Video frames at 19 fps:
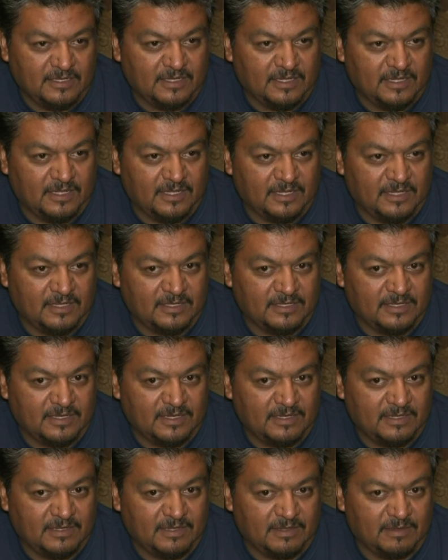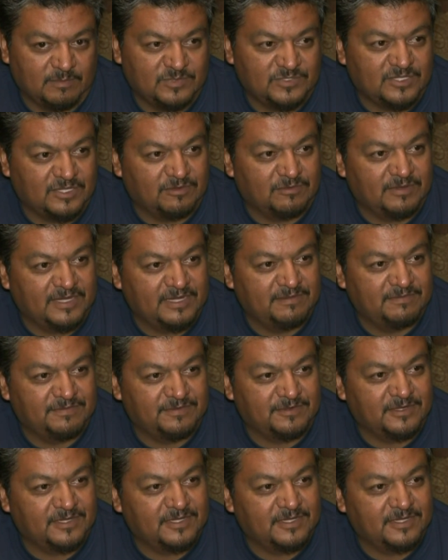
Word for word: and I'm still waiting for it.